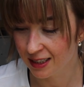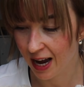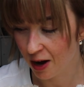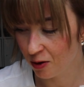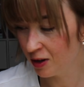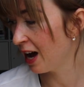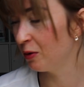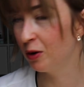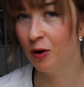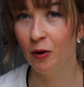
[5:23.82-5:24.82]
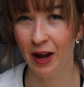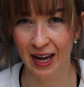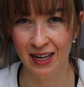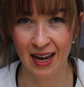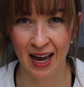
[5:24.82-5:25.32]
now I will go
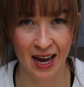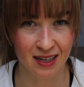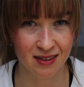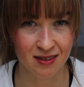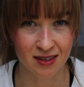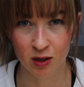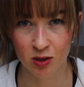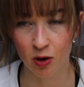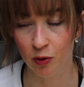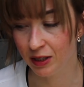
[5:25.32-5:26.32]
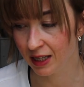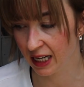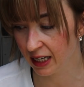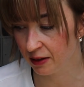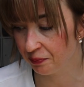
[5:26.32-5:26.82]
ahead and sew it in.